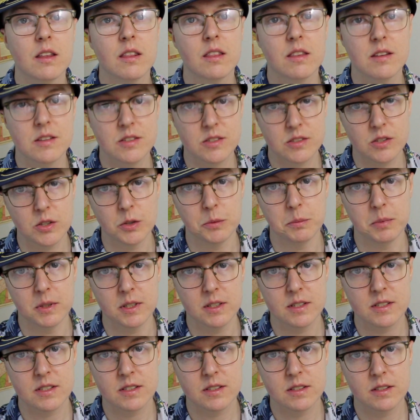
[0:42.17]
the
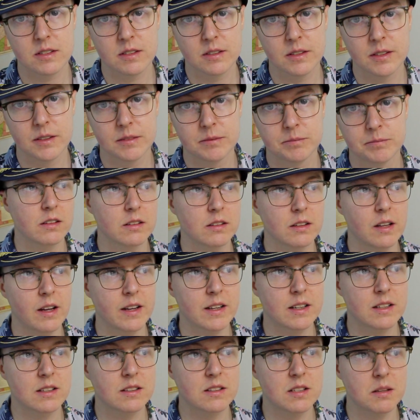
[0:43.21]
stupidest.
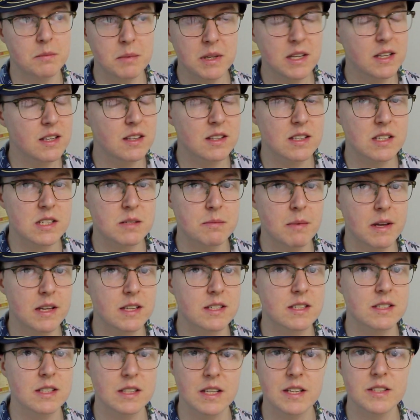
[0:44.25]
Like, to me this
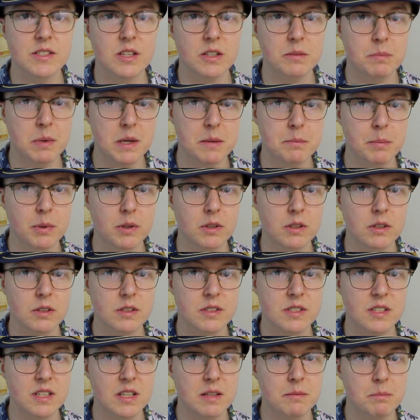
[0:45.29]
makes lizard people
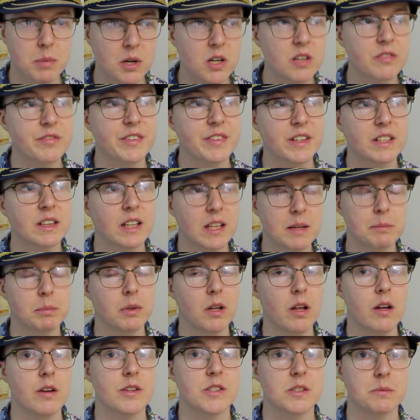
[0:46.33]
seem perfectly
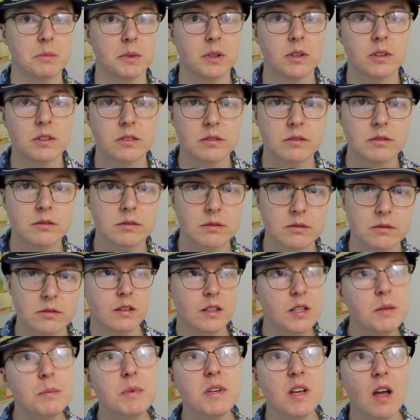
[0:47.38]
plausible.
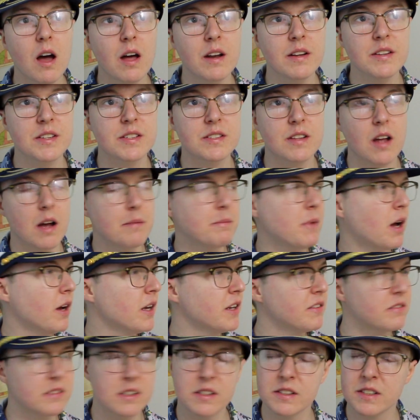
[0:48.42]
To be honest, I'm not
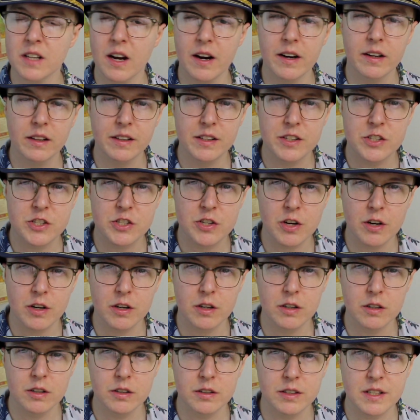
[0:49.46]
even entirely
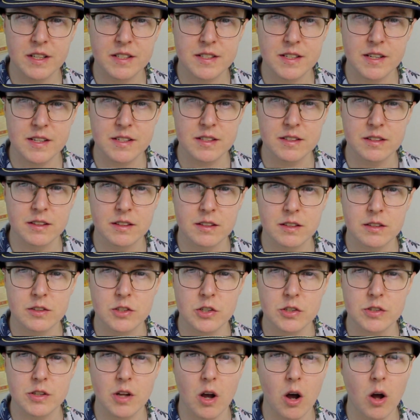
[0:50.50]
sure this isn't
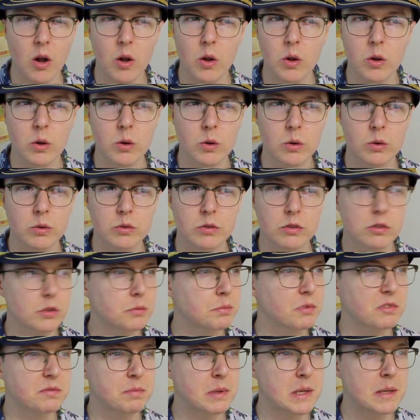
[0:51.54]
just a whole
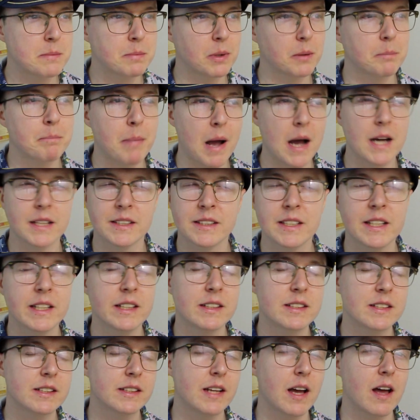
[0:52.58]
group of people banding
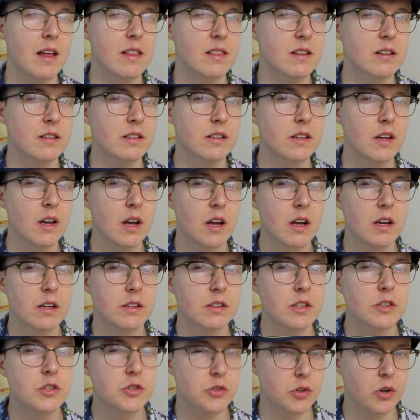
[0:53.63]
together
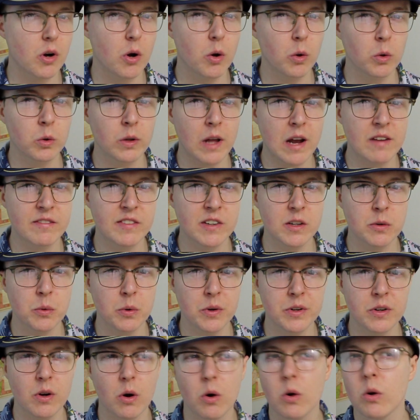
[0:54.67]
to troll
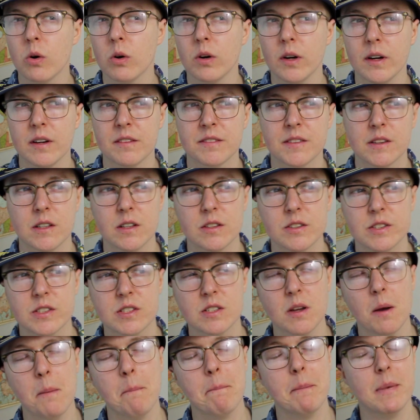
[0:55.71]
everyone, or if there's
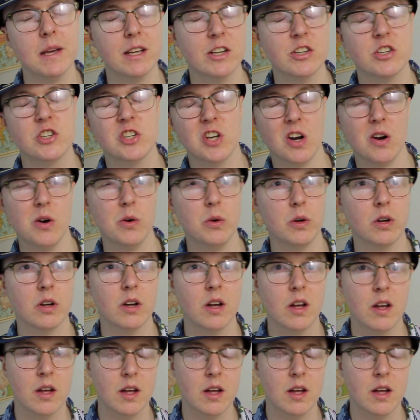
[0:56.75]
some big joke